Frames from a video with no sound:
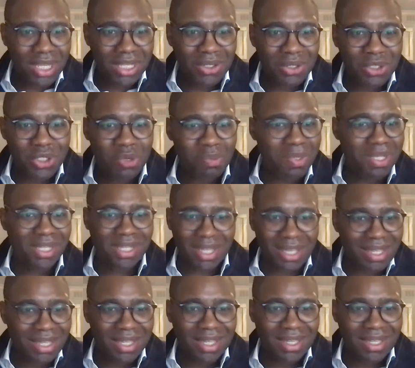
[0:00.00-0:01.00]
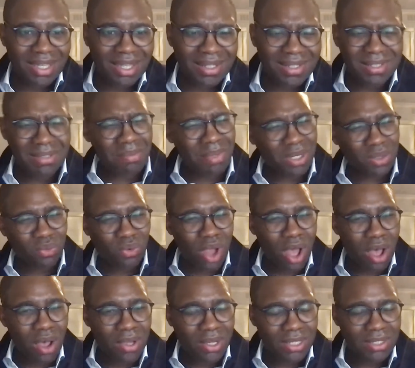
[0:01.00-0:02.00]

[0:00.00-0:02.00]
You shouldn't be geeky. It's a bit wrong.